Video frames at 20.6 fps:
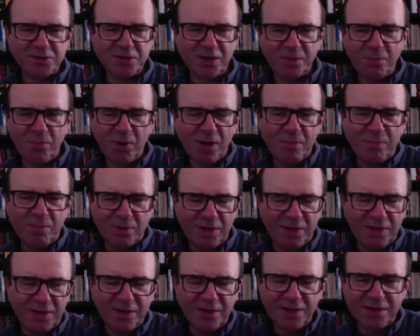I might
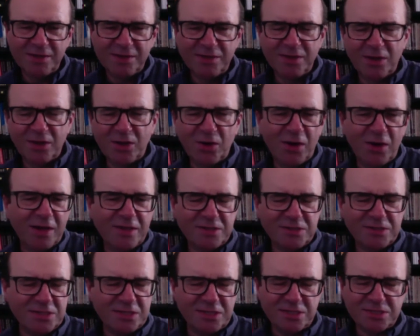be the guy that
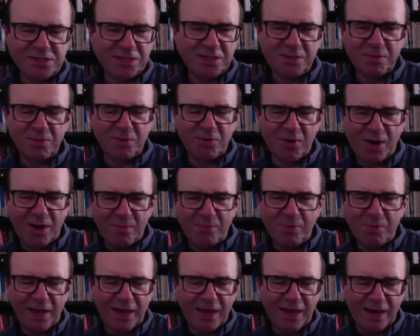sits at the grand
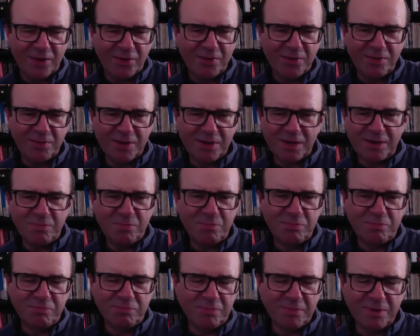piano
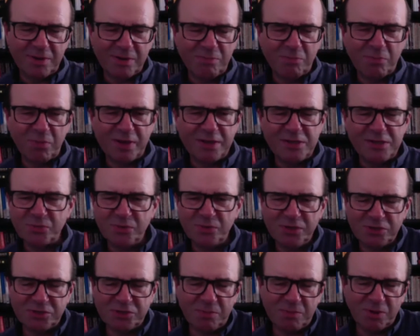and plays worship.